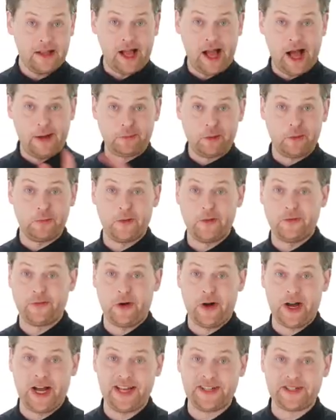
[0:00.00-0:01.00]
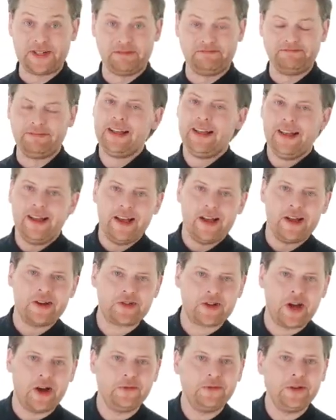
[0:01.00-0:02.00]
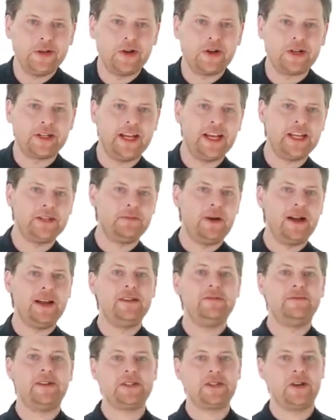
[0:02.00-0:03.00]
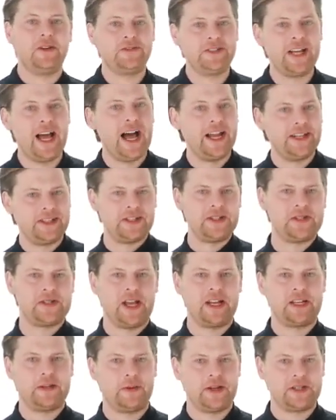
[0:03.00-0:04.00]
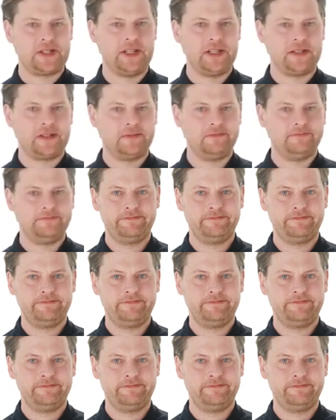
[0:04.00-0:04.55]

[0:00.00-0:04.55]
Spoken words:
And speaking of preheating, now let's check what's happening on the other side.